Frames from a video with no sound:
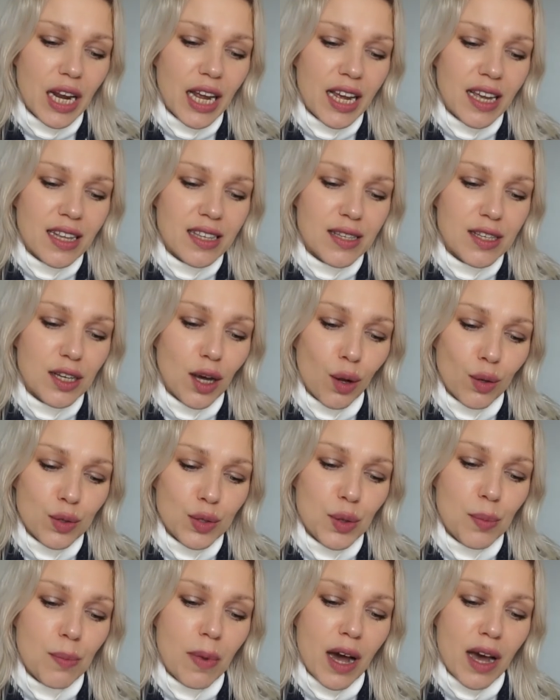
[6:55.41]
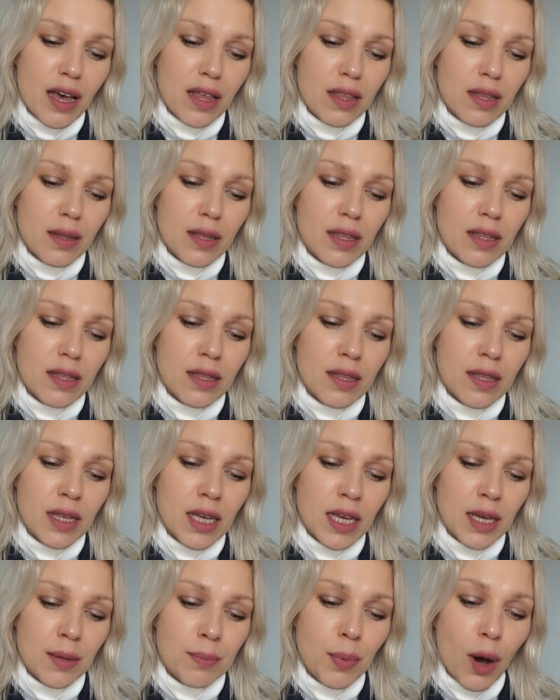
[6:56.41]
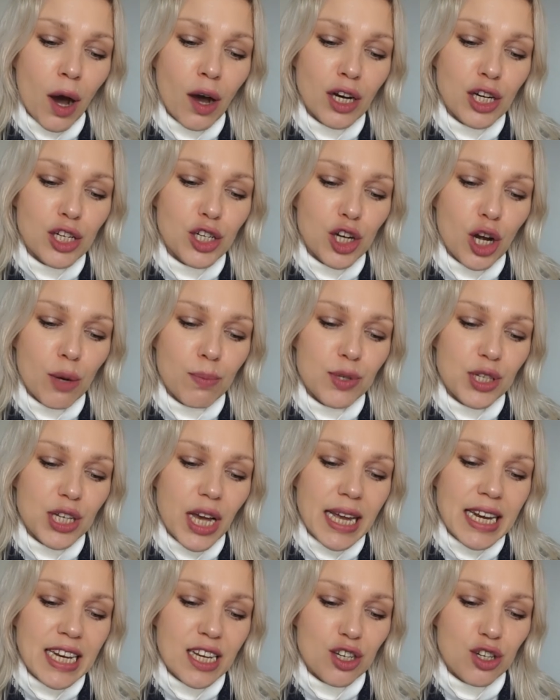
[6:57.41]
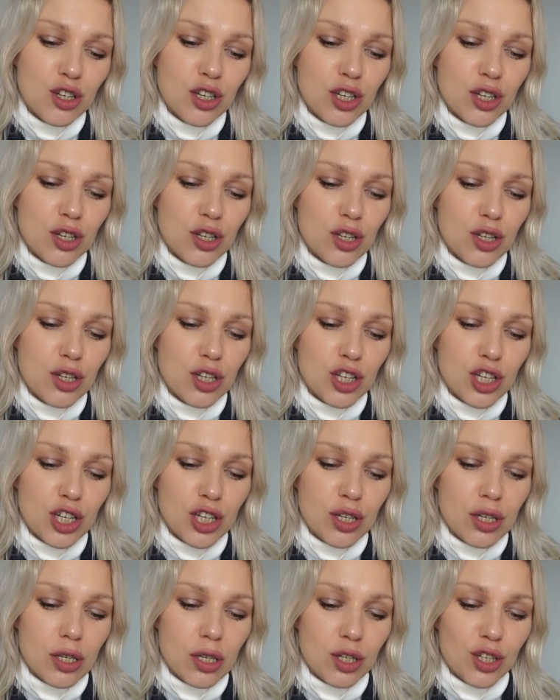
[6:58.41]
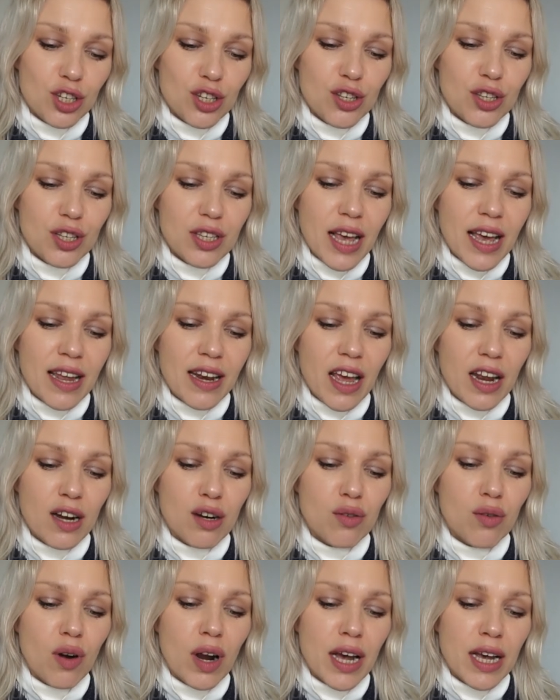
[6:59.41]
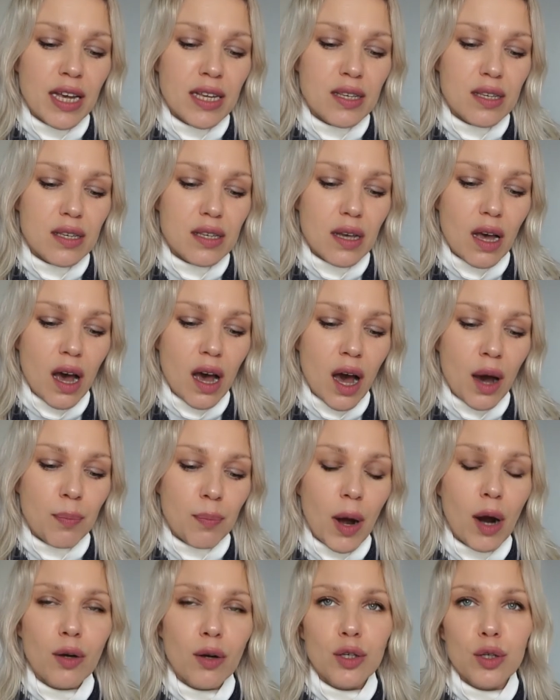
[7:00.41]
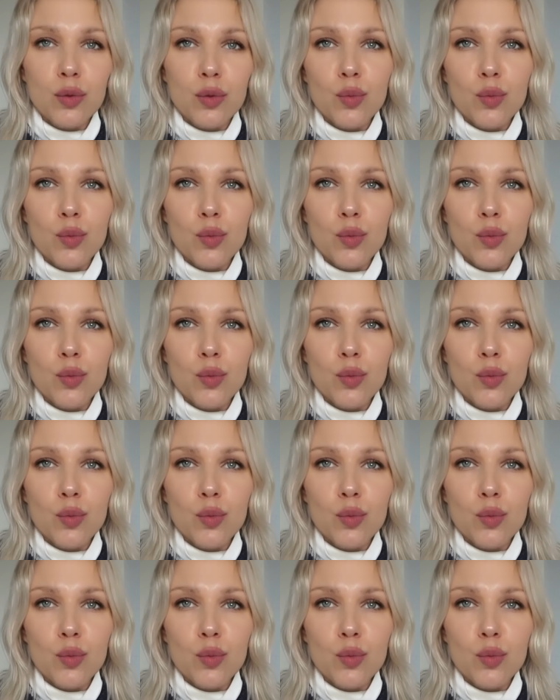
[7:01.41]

It's also by the Body Shop ChineseGinseng and rice powder